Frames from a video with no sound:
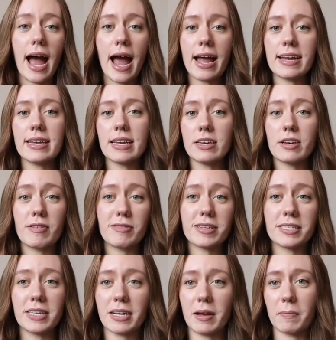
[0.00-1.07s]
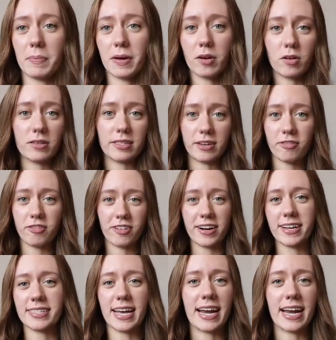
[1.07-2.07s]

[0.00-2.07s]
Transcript: I didn't notice like a big old difference.